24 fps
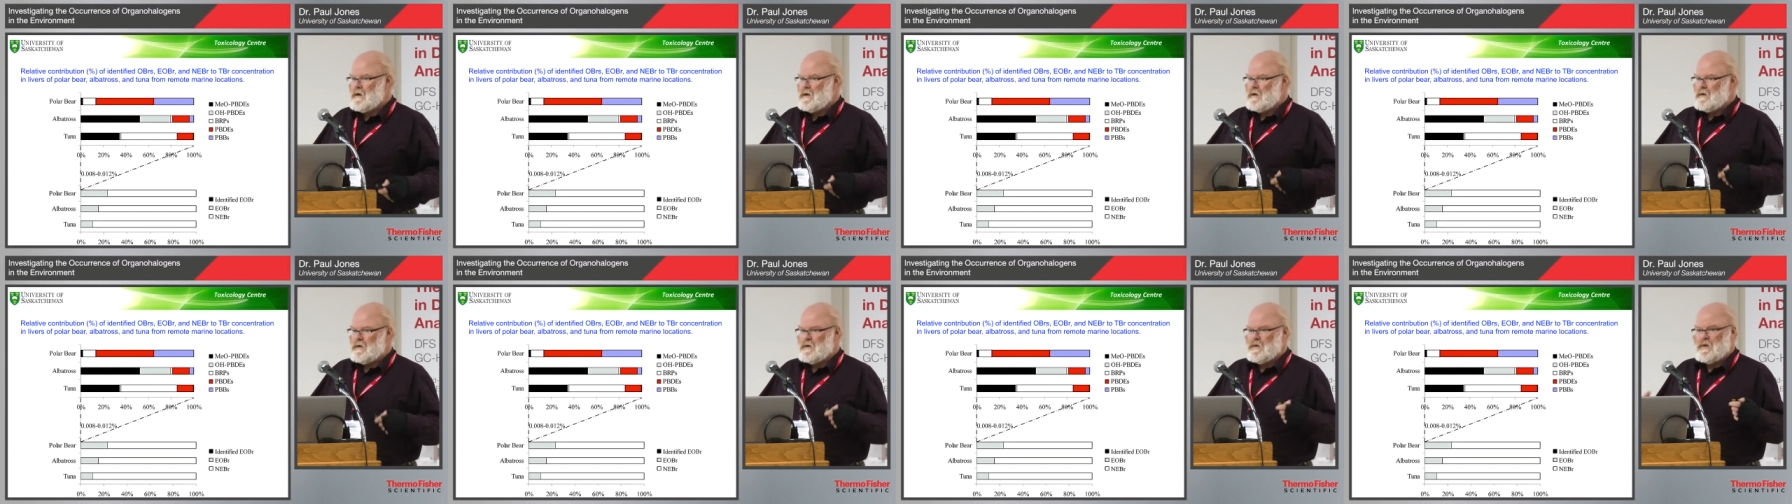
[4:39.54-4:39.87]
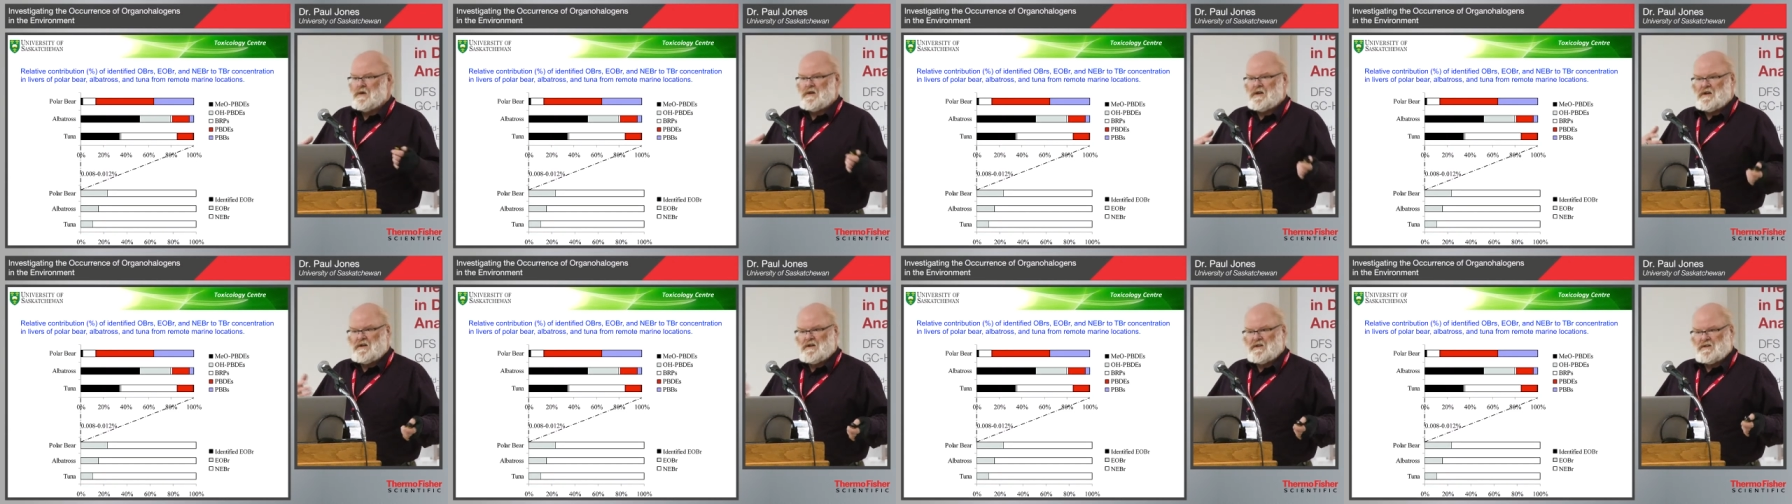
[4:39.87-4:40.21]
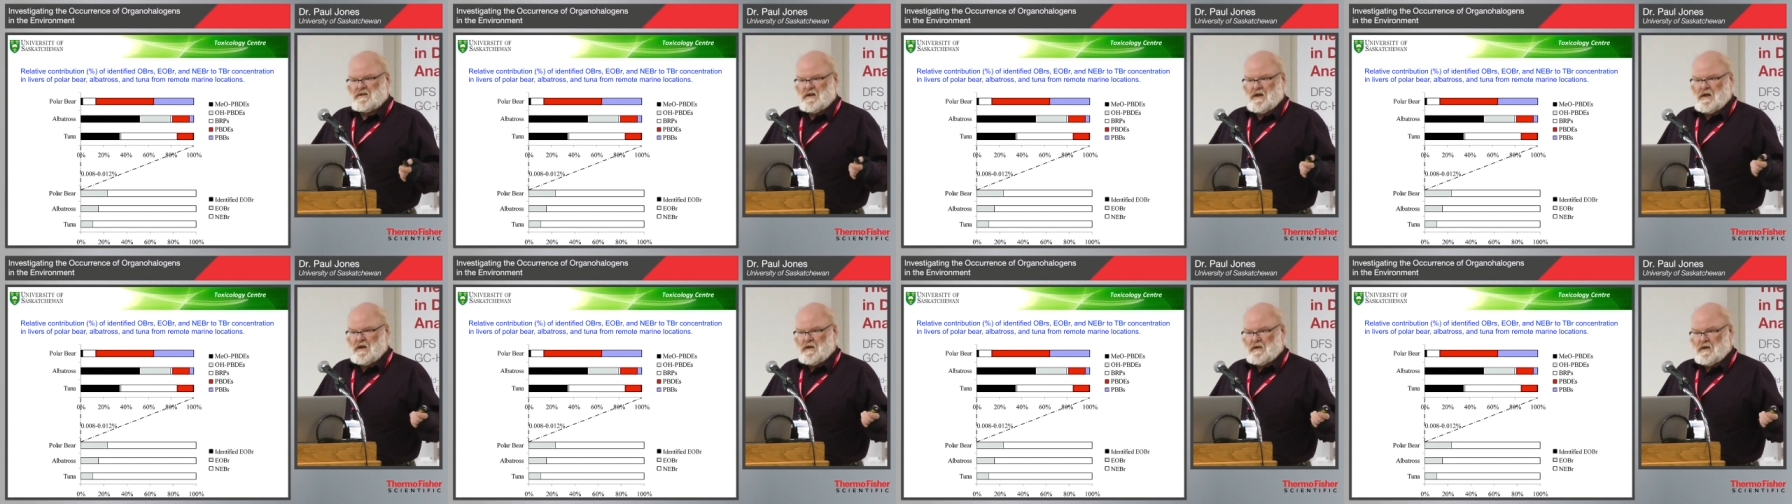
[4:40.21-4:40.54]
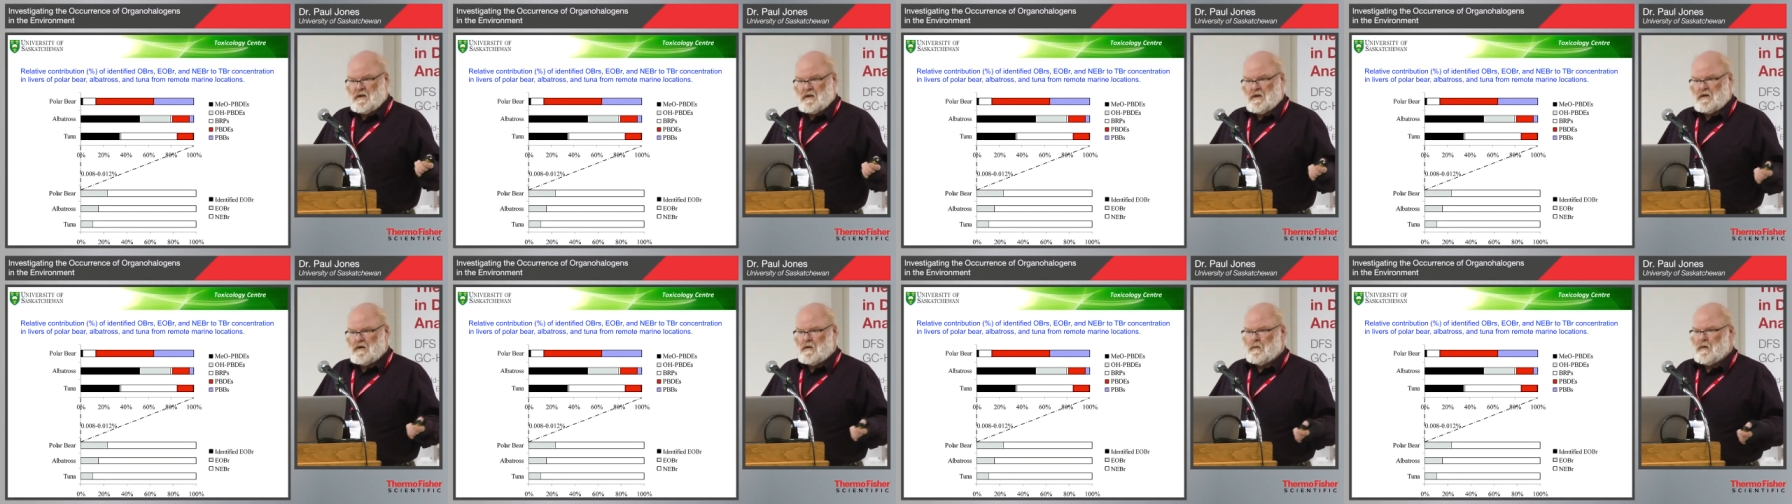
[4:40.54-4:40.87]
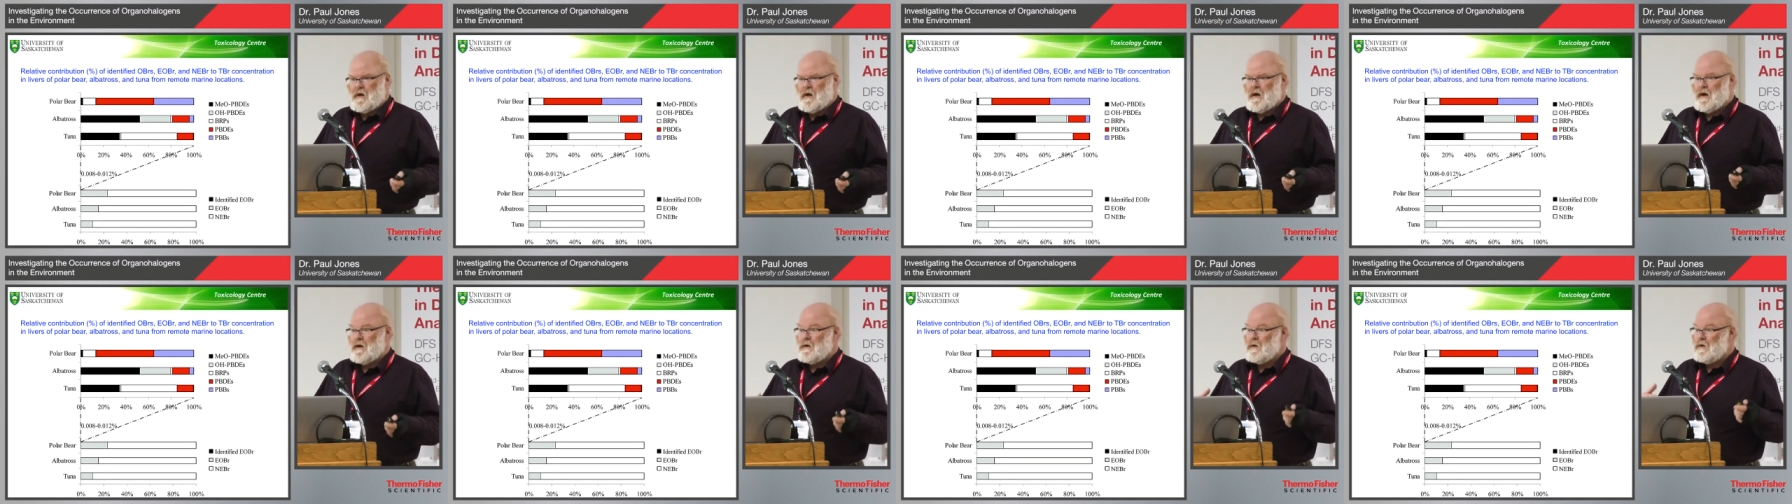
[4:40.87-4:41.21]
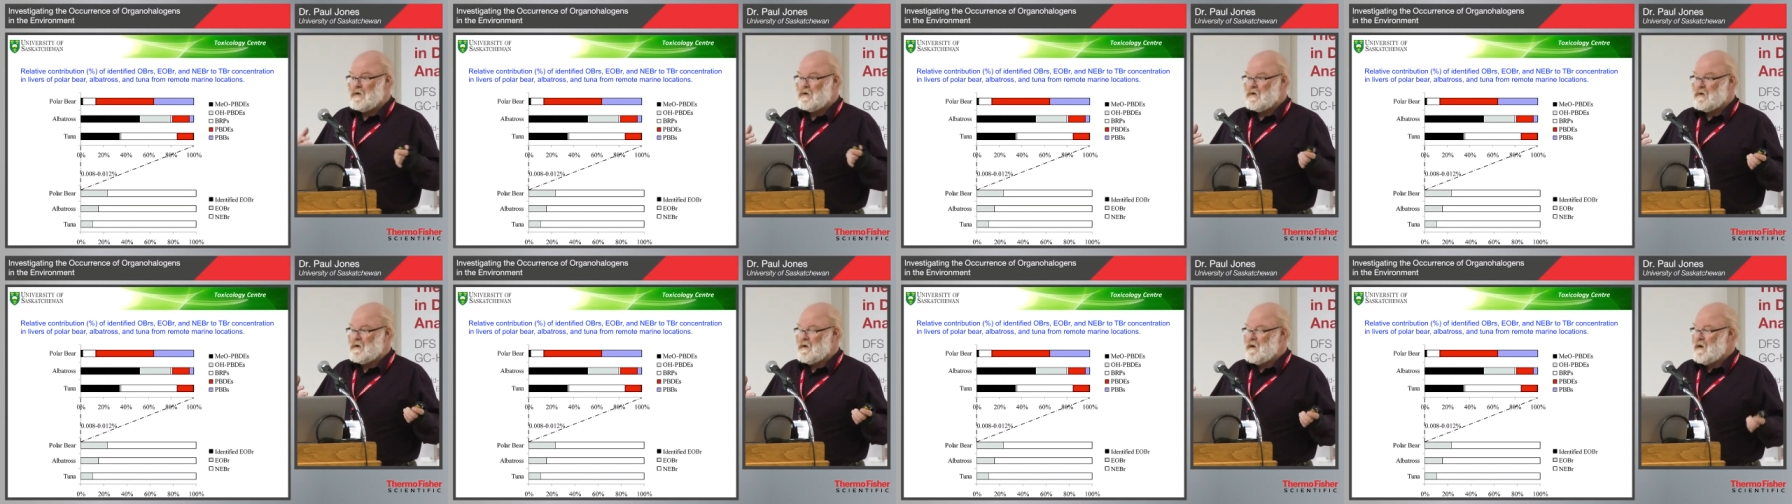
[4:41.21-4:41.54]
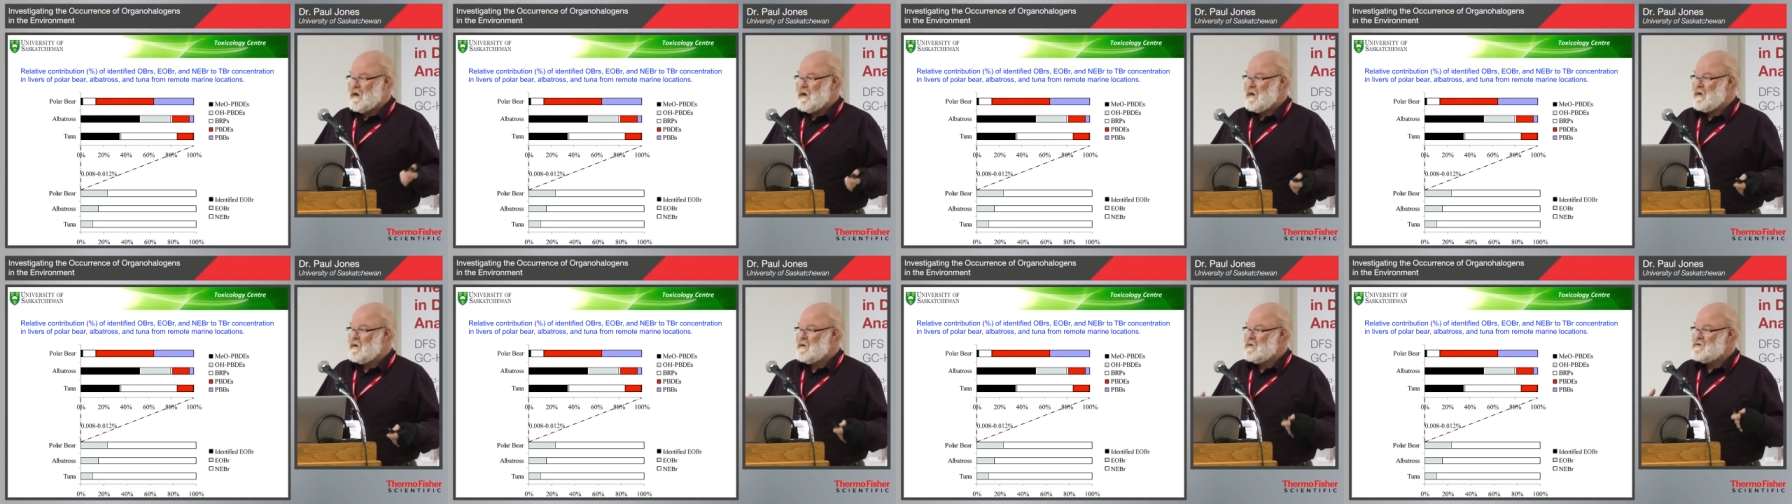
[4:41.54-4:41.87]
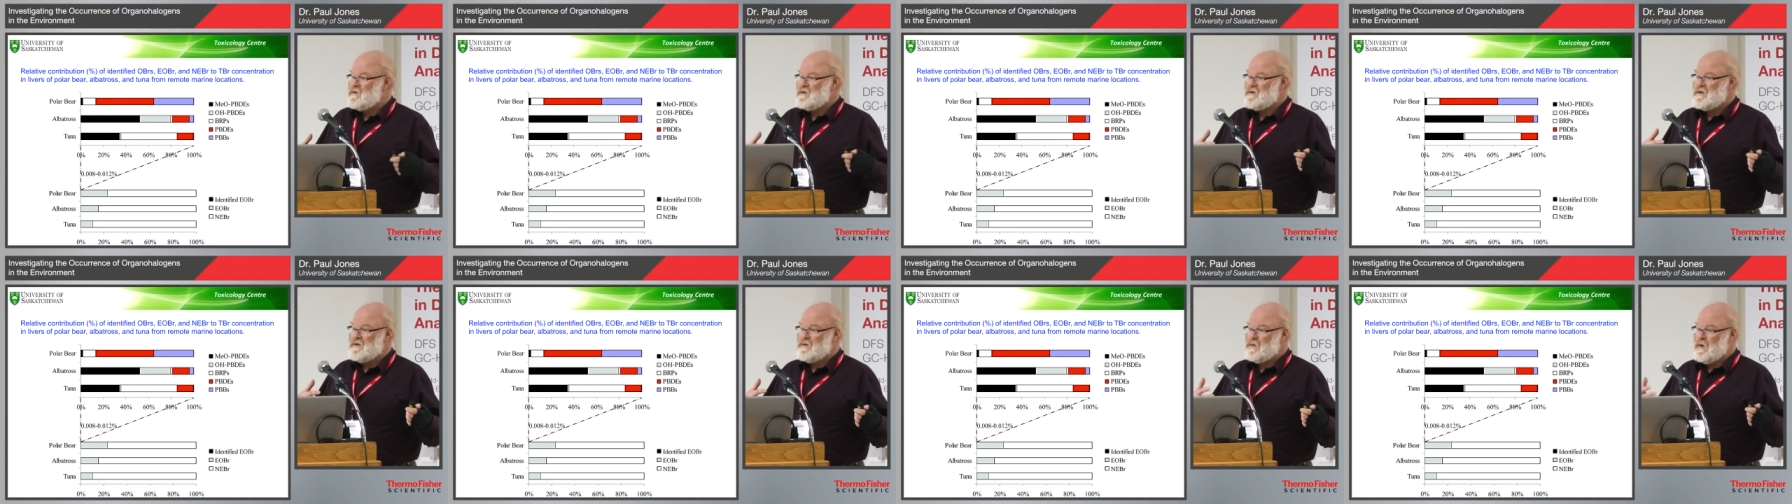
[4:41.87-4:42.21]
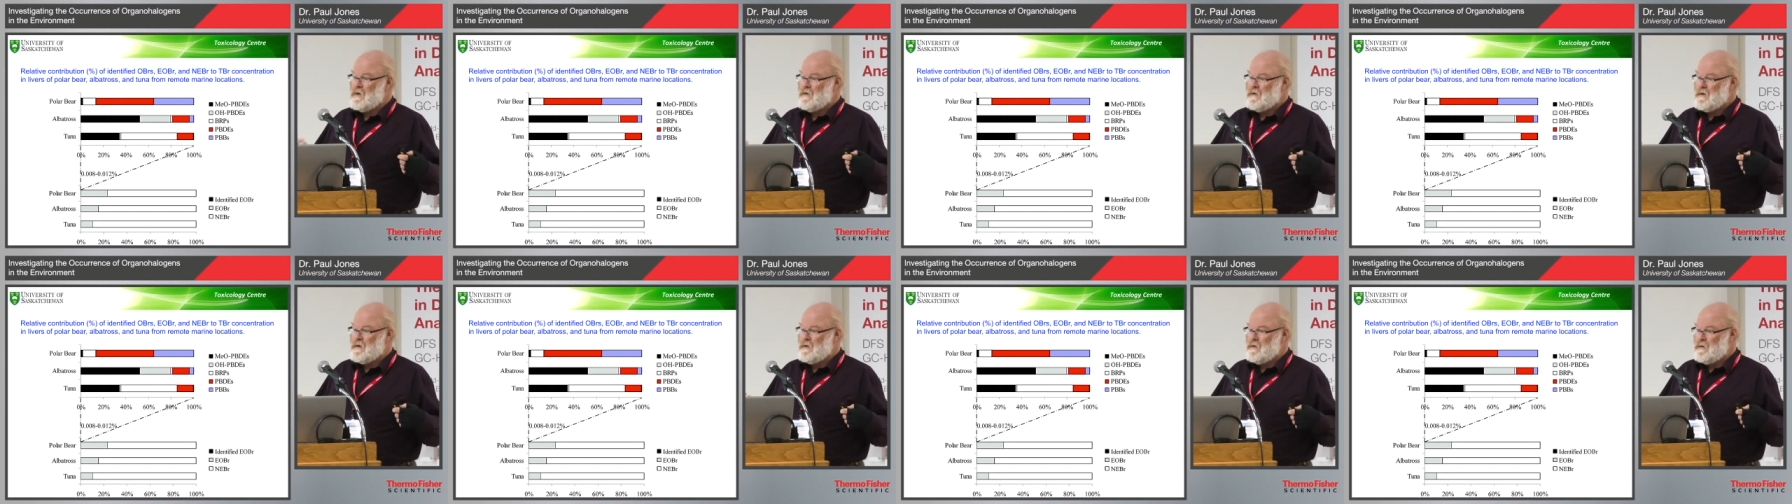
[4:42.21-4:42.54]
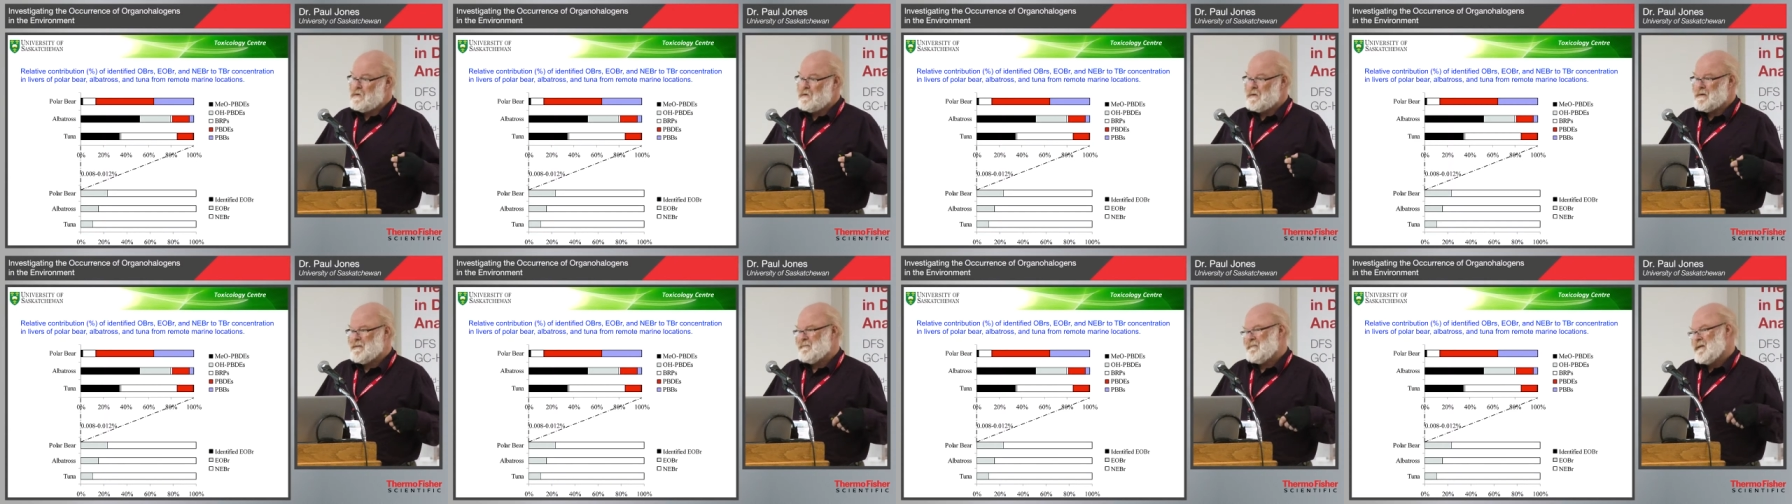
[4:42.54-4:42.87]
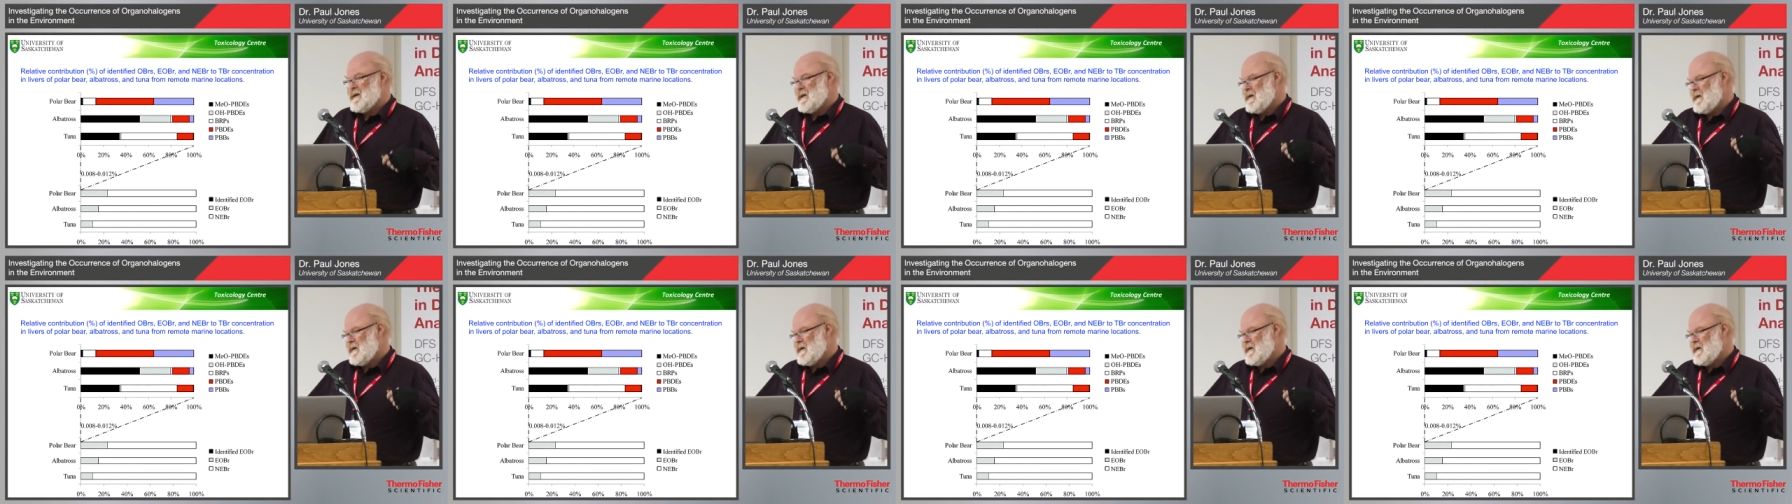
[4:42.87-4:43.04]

that we need to start thinking about, looking at, and see what they're doing.